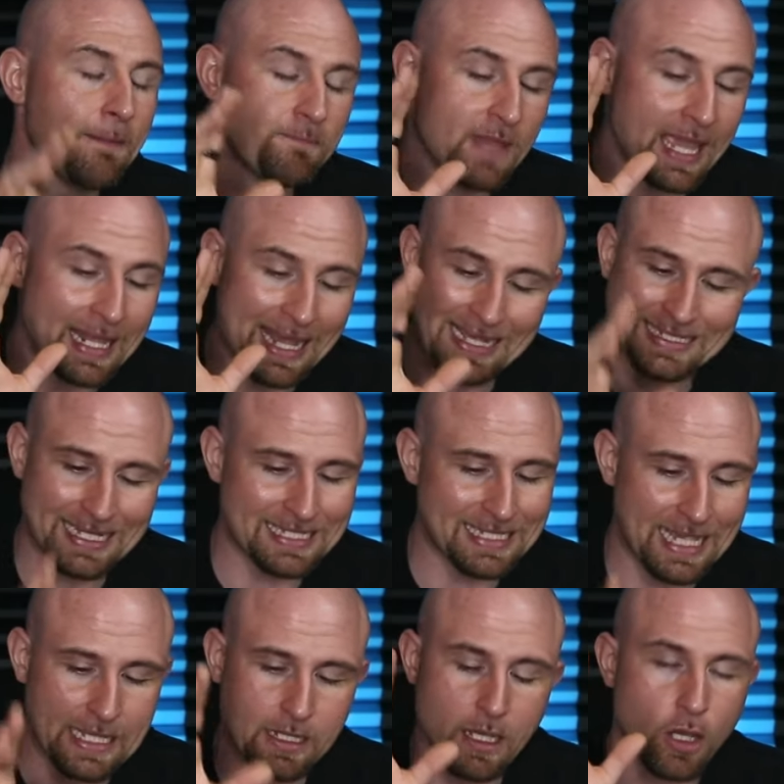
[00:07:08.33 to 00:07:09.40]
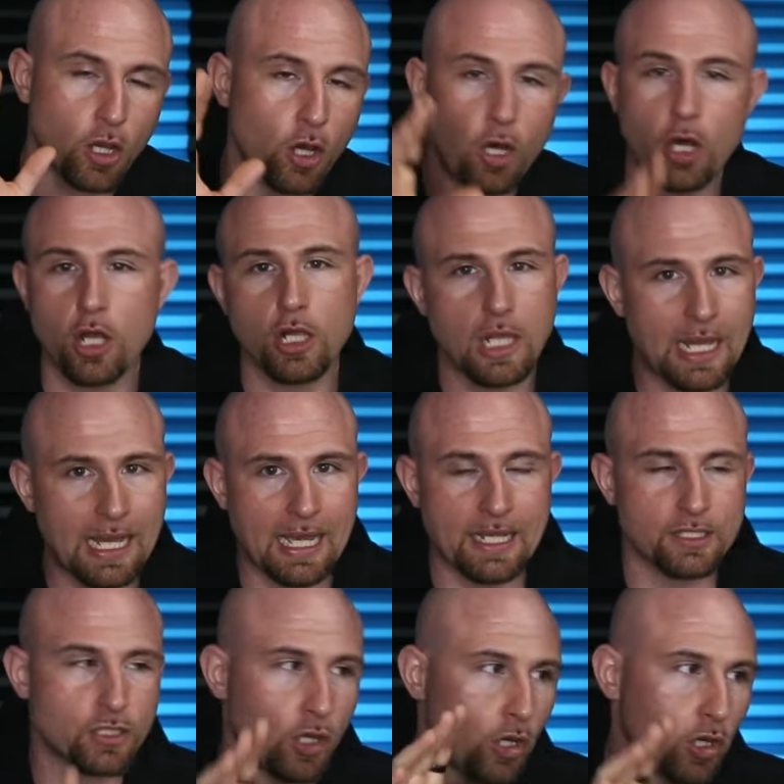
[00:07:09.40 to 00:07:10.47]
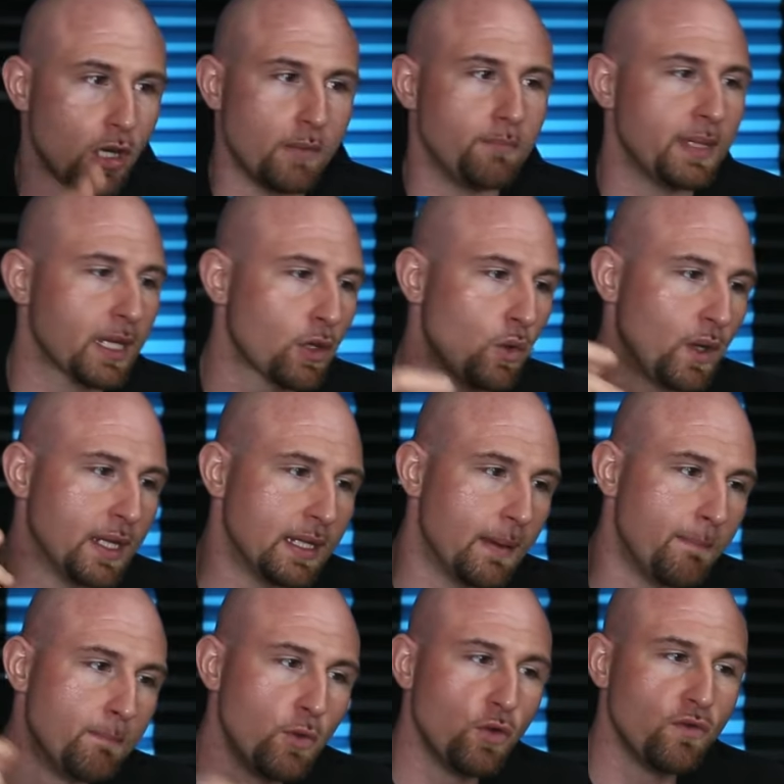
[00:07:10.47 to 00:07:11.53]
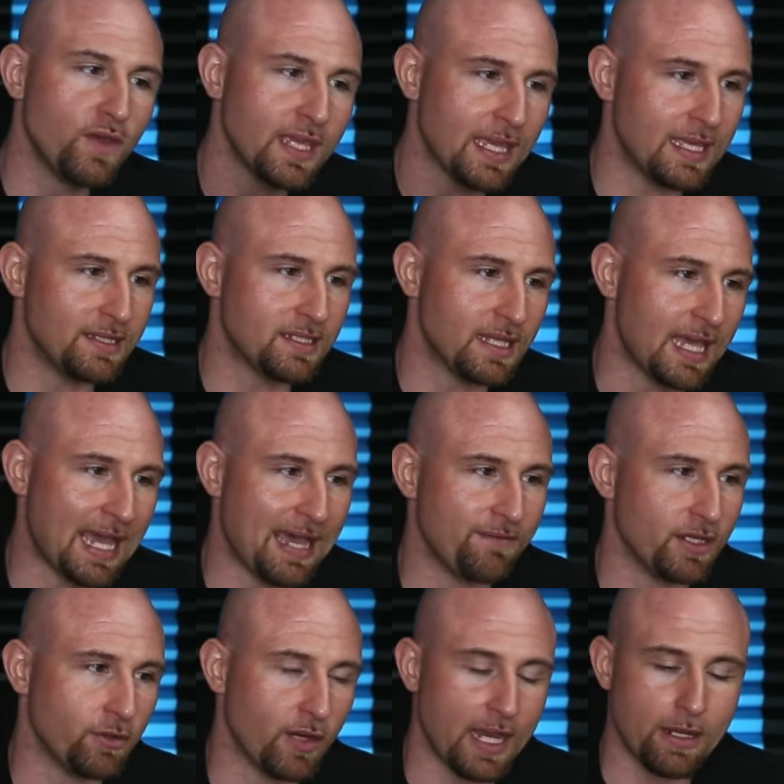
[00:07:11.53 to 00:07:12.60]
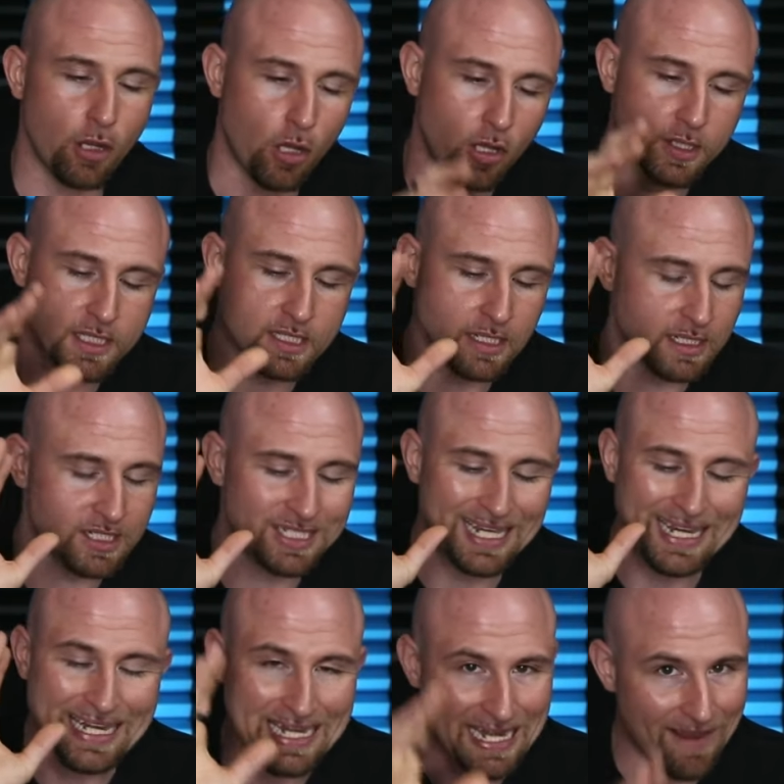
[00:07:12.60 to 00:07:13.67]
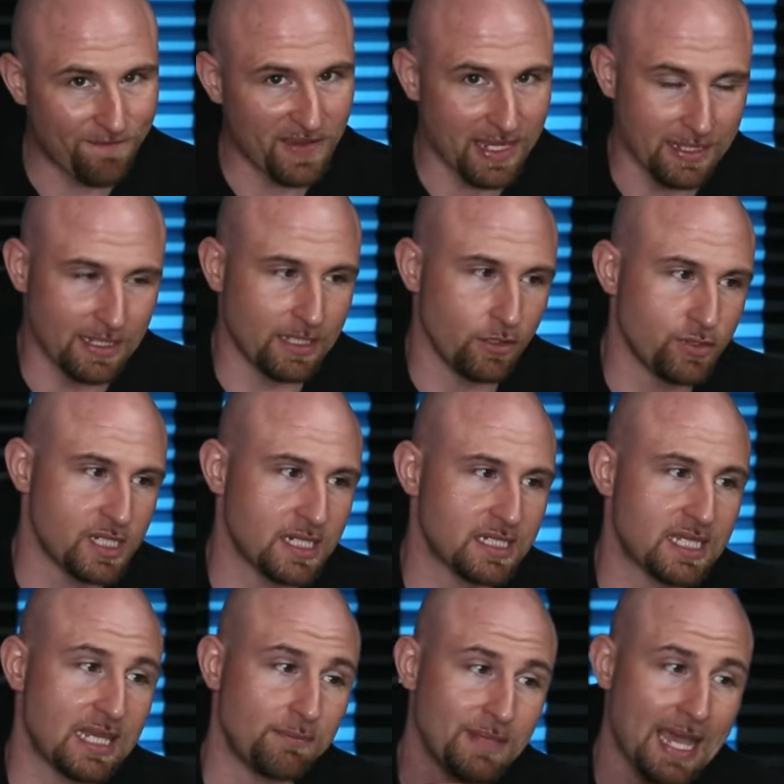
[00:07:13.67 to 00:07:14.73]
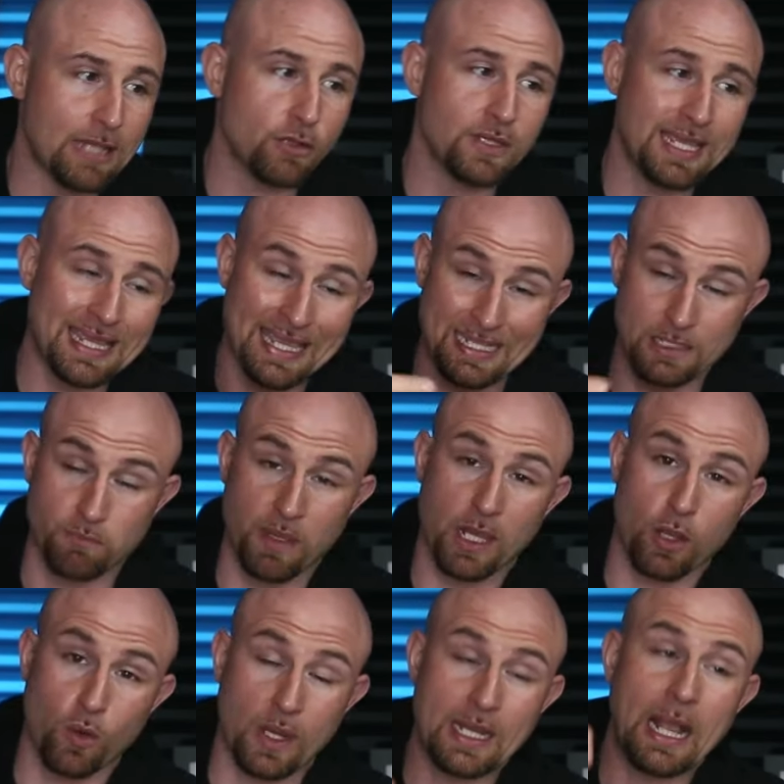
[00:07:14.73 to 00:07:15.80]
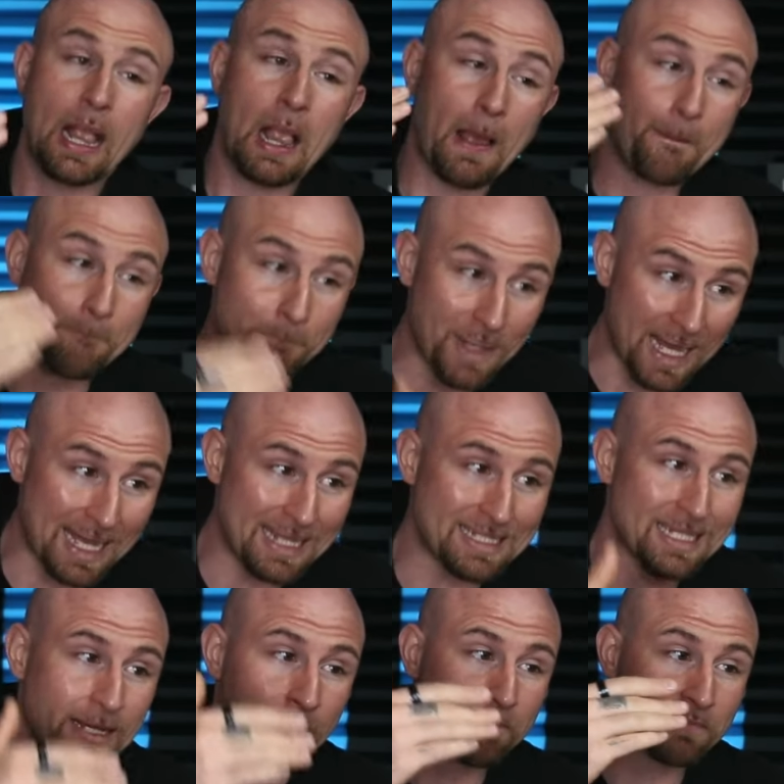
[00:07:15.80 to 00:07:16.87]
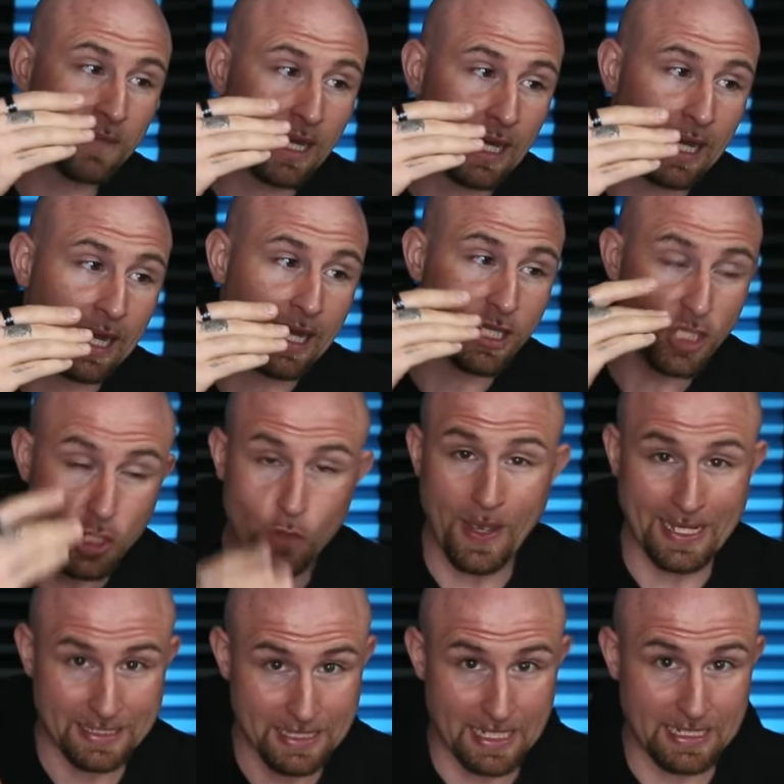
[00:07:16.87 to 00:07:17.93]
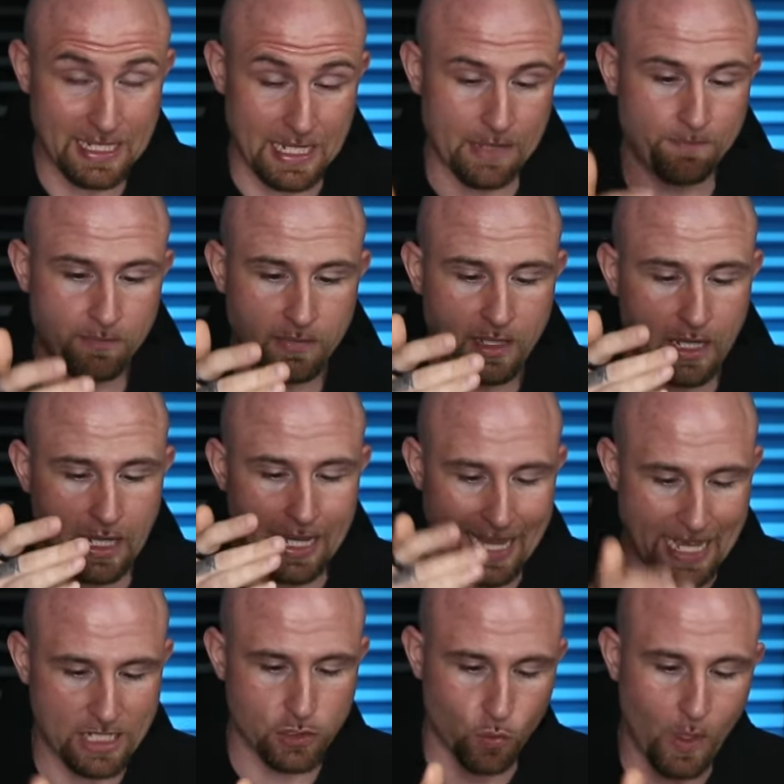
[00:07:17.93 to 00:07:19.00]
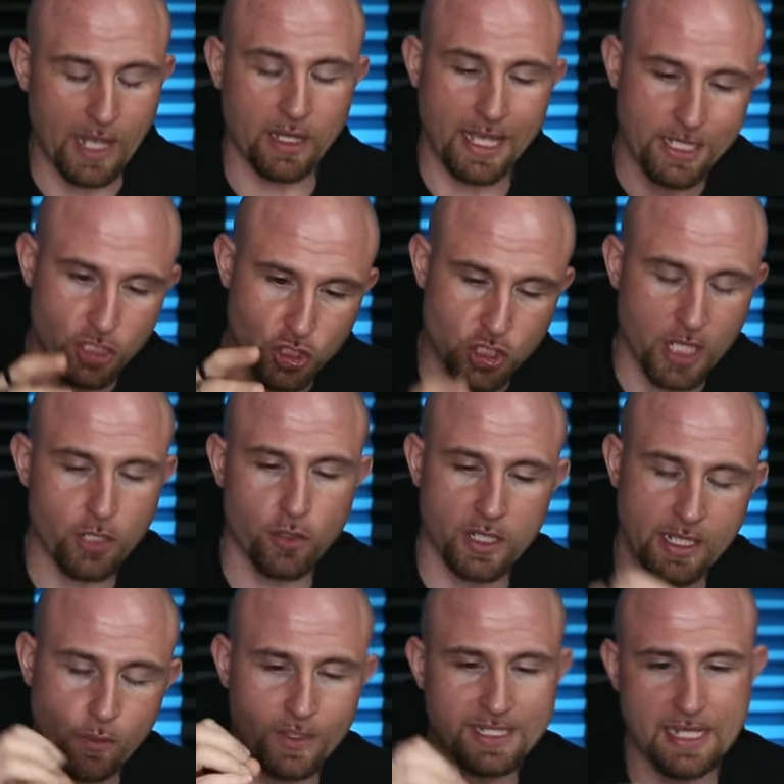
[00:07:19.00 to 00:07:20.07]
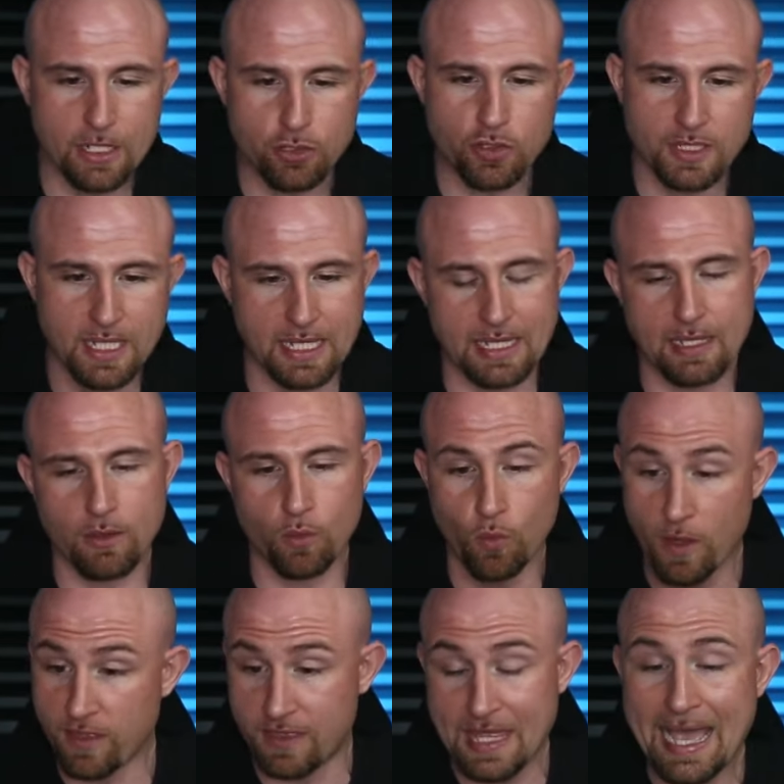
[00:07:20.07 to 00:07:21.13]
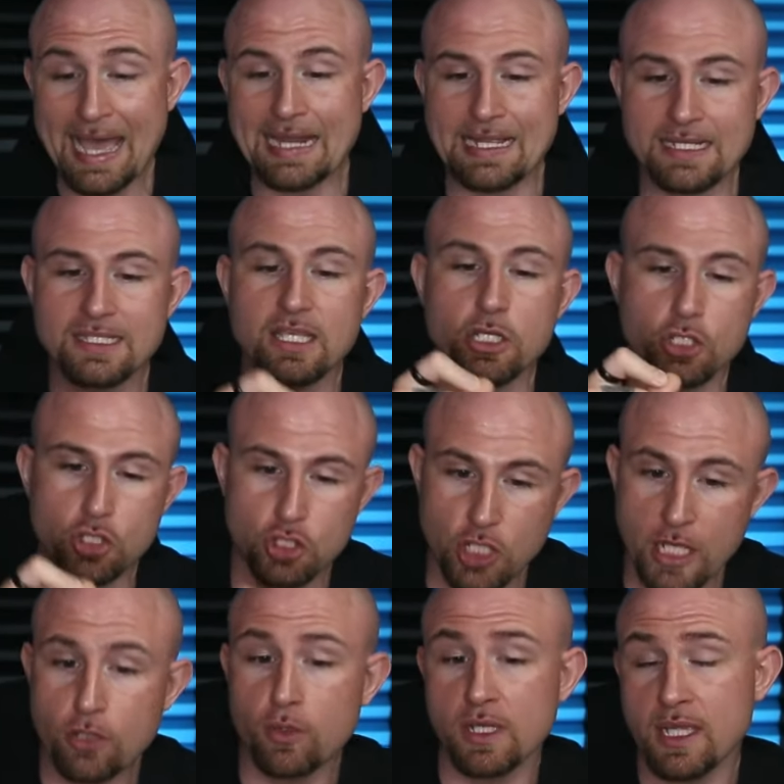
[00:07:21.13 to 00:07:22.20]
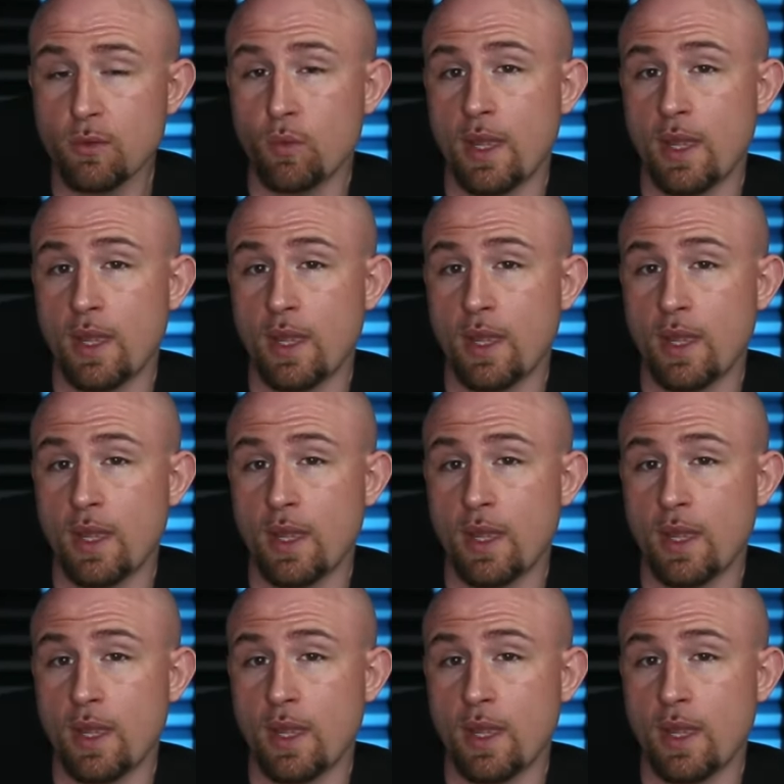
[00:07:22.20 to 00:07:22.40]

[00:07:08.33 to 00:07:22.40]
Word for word: And as I said, all eyes are on Bitcoin moving into the halving, right? Alts significantly losing steam, not only against Bitcoin, but USDT as well. And generally, what's interesting with that is that generally